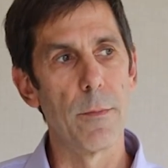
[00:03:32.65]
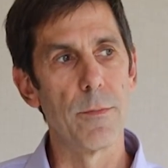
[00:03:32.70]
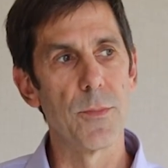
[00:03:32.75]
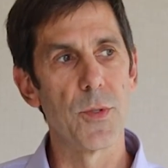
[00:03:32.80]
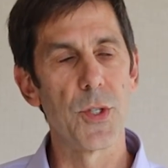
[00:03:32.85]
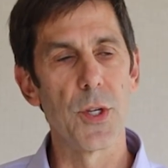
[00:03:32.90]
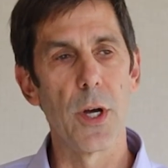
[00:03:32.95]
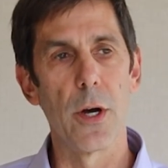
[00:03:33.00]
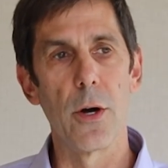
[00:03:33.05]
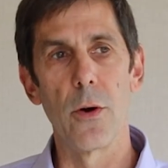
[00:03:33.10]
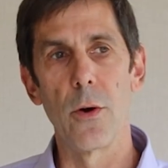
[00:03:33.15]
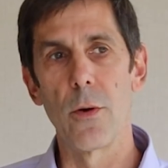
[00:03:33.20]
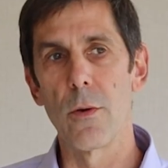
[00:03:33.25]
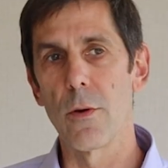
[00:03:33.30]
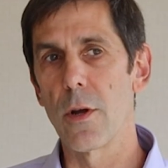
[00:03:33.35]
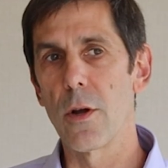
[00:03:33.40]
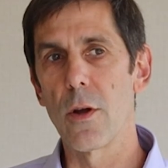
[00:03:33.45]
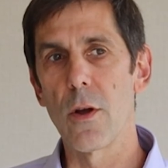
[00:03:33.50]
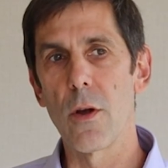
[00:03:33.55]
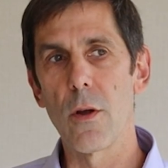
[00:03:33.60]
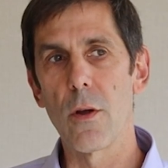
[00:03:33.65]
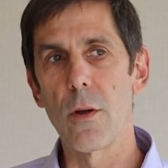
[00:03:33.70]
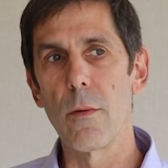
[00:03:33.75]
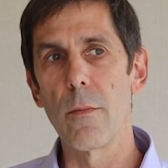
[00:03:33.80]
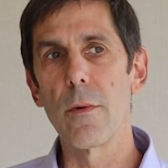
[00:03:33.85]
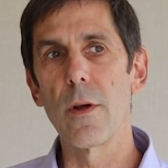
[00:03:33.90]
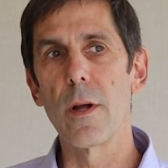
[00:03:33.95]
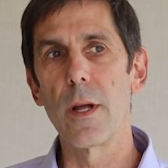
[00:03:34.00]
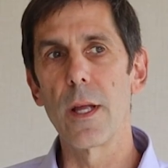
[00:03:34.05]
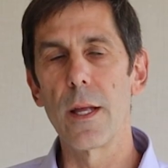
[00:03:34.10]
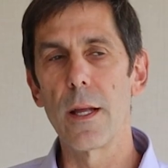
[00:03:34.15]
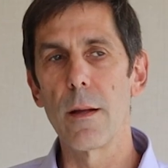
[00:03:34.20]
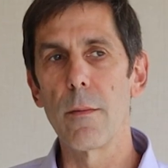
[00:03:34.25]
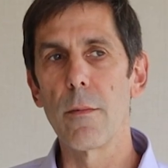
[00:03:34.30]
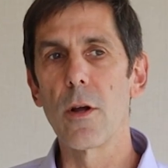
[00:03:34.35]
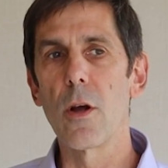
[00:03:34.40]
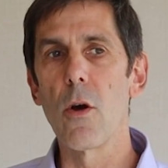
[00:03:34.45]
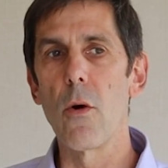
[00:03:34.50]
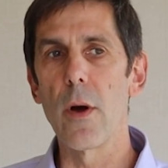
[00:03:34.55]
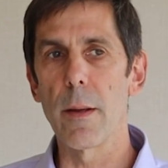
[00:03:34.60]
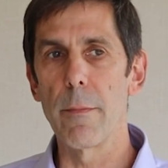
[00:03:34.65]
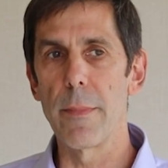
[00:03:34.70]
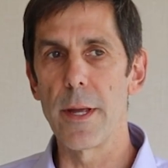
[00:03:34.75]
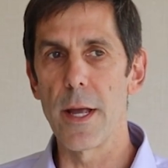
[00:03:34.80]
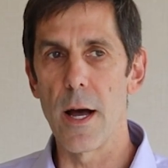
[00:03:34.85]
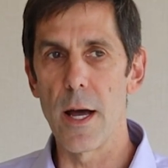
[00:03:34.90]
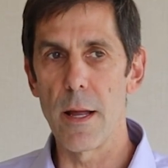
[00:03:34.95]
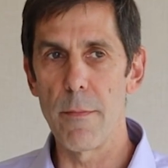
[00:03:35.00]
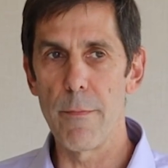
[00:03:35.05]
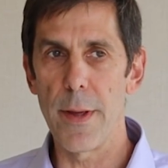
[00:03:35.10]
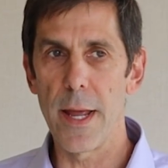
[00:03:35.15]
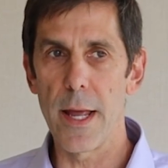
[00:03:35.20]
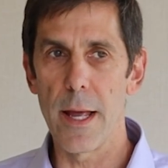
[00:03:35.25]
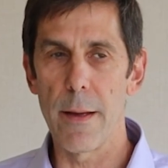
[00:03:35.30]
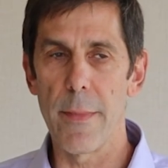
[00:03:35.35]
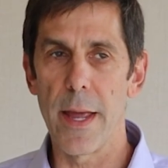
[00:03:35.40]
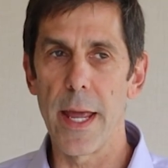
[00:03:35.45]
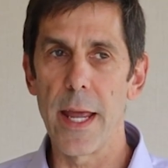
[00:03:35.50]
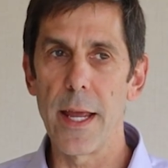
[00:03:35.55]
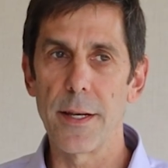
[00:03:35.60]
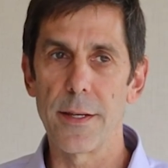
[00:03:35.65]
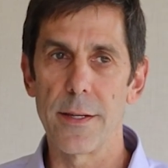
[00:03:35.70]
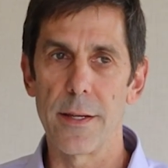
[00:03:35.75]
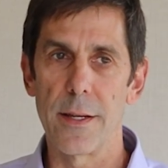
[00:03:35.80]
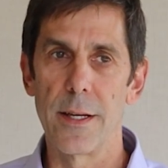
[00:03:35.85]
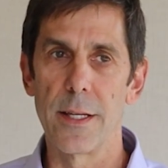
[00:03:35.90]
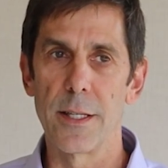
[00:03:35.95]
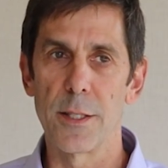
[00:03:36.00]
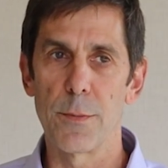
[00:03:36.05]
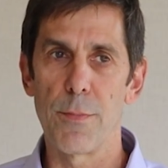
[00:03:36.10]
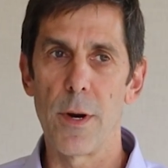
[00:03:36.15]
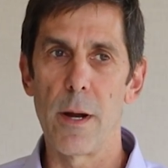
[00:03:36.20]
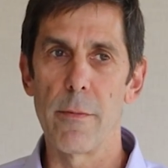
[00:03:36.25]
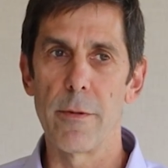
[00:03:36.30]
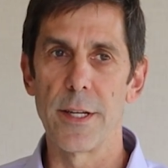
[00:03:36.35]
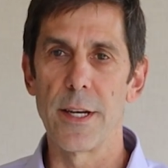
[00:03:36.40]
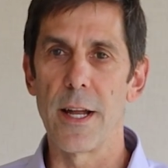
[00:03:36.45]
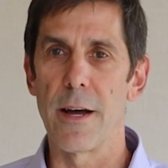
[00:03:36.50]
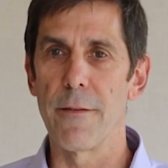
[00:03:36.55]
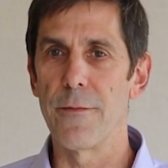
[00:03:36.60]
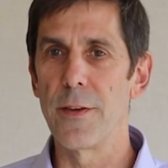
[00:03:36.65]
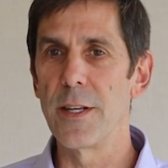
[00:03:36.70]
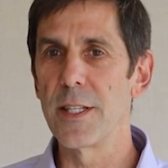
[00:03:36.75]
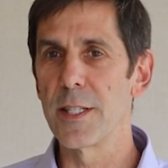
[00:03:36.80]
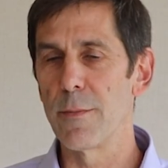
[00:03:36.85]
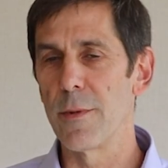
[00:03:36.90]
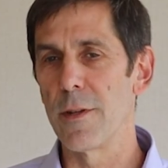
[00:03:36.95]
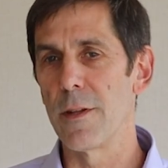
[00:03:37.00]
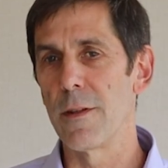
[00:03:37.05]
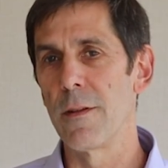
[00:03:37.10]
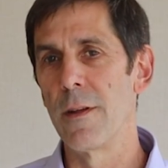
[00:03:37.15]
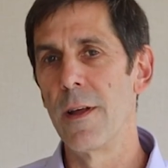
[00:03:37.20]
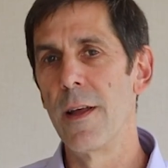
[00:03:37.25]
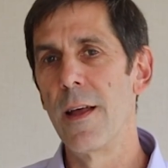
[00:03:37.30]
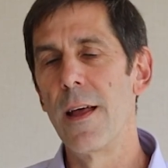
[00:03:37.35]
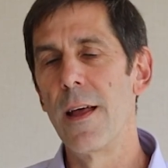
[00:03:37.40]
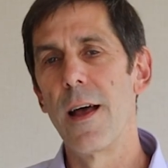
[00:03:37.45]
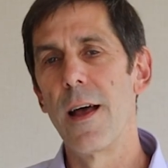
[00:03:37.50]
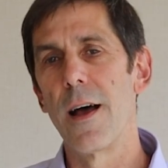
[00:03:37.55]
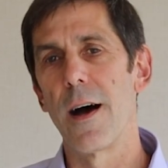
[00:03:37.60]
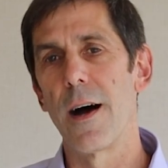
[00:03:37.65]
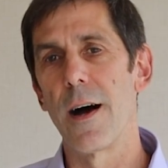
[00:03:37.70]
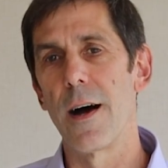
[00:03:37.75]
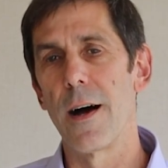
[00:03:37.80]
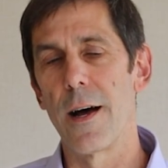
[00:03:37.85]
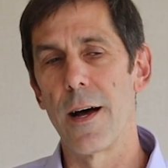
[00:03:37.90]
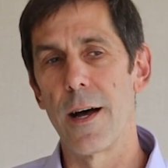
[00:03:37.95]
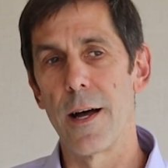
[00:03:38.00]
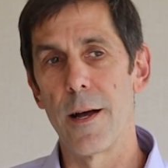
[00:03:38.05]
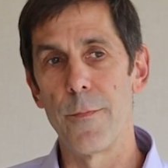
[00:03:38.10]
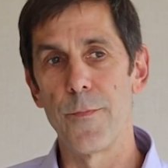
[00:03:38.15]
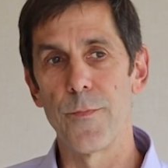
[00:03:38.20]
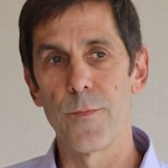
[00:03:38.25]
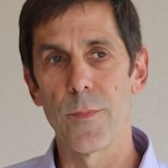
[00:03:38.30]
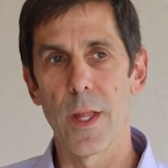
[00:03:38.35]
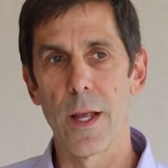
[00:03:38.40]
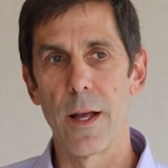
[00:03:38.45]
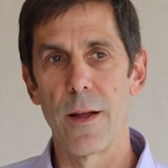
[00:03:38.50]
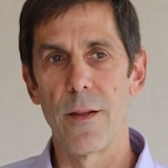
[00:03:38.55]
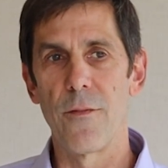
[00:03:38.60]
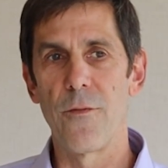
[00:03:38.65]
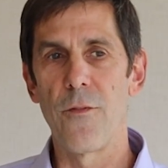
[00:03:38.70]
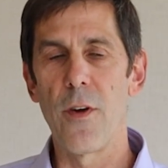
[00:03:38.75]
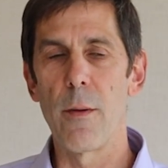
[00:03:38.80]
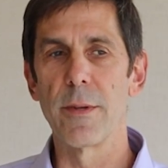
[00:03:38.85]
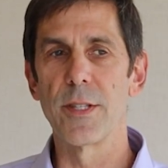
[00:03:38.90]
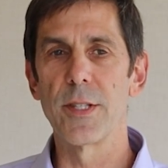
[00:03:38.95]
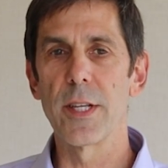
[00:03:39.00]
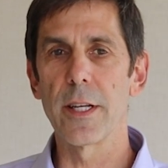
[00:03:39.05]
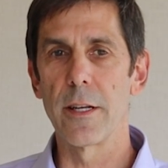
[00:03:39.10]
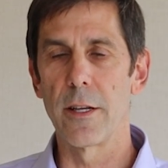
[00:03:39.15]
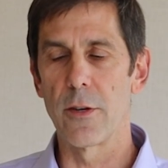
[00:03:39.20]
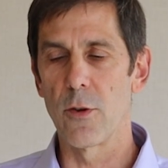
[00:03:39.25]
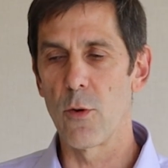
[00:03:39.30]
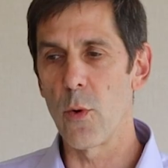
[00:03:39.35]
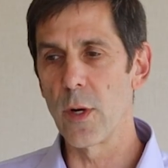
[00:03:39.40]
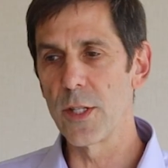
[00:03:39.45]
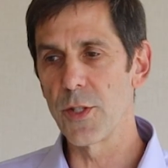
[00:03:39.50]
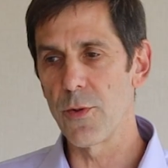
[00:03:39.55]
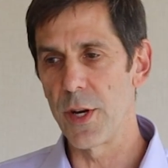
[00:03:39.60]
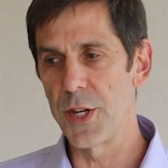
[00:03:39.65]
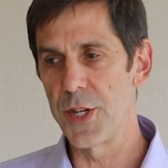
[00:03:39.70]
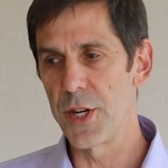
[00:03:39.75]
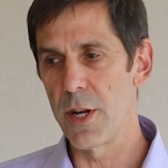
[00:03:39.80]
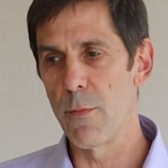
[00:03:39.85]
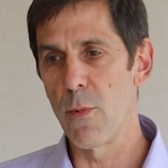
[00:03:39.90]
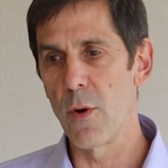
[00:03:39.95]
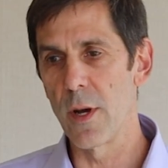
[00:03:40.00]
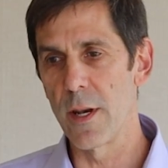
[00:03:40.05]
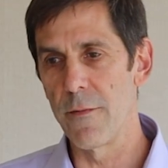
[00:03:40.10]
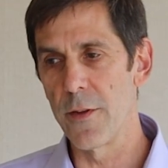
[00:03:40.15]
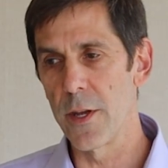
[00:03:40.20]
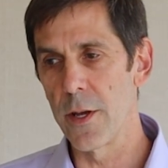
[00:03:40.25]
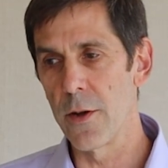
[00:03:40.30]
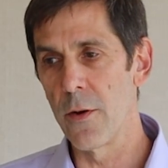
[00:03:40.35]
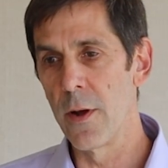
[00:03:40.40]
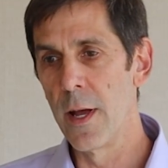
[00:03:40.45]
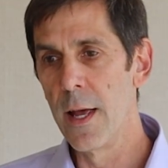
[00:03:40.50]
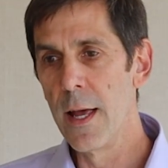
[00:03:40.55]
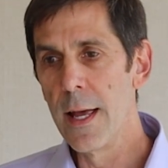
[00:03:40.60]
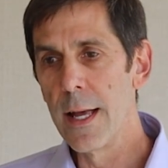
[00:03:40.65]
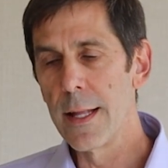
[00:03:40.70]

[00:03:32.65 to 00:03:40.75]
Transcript: So going beyond PAM8 is probably not feasible from a signal to noise ratio point of view.